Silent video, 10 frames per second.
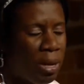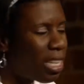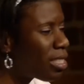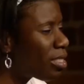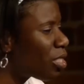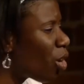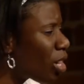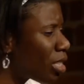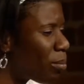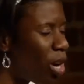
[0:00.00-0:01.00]
But it
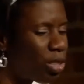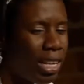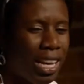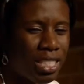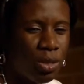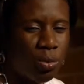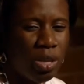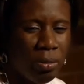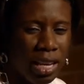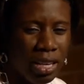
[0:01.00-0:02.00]
talks about us
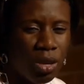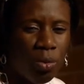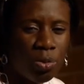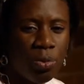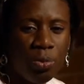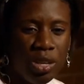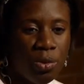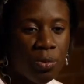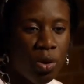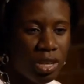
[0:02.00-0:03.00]
women and what we
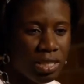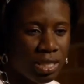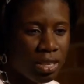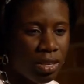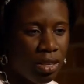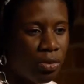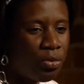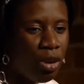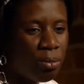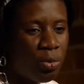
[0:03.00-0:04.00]
really want
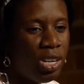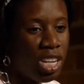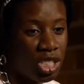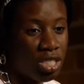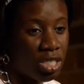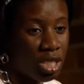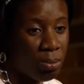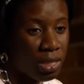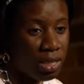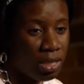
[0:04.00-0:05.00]
from
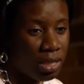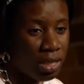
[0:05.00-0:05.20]
relationships.